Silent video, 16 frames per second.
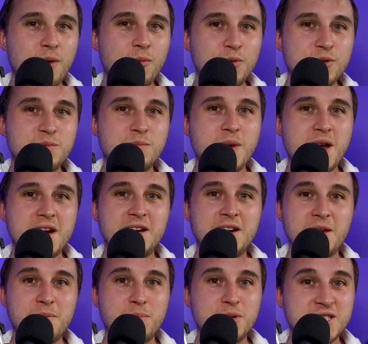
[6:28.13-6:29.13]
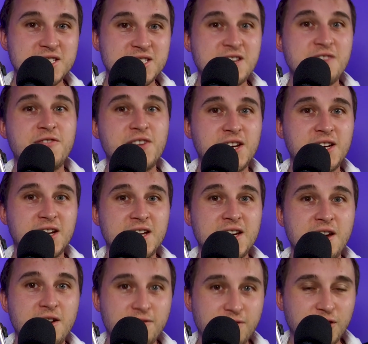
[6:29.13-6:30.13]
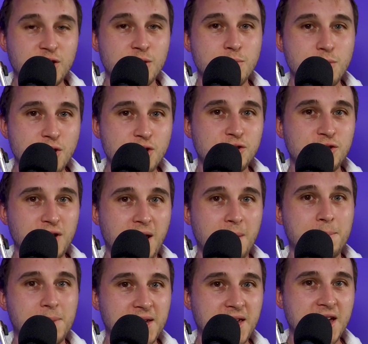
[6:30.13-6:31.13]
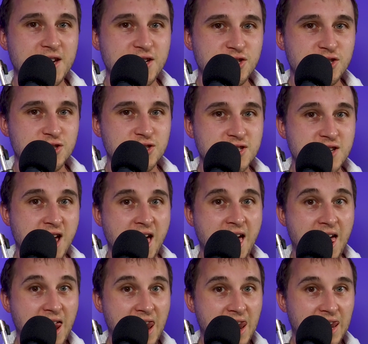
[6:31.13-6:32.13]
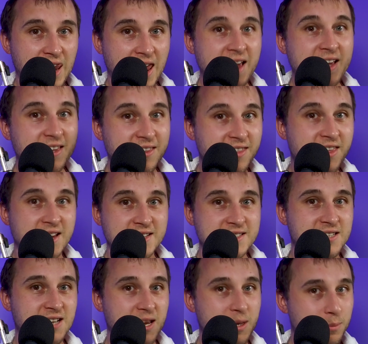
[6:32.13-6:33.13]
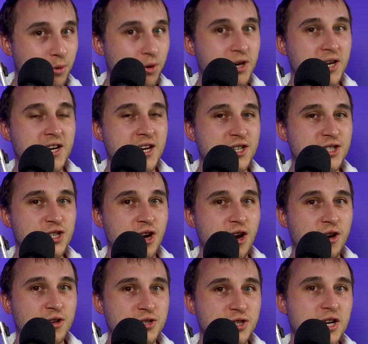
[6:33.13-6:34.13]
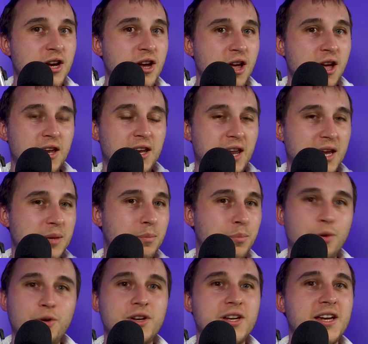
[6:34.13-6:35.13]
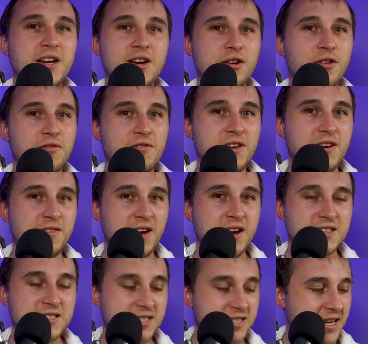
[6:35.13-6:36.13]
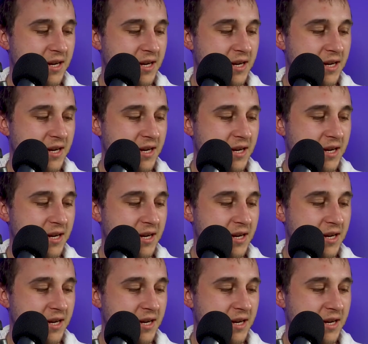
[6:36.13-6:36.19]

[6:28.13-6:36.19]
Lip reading: was made specifically for commercial applications like this, like putting in a charger, like putting in other devices.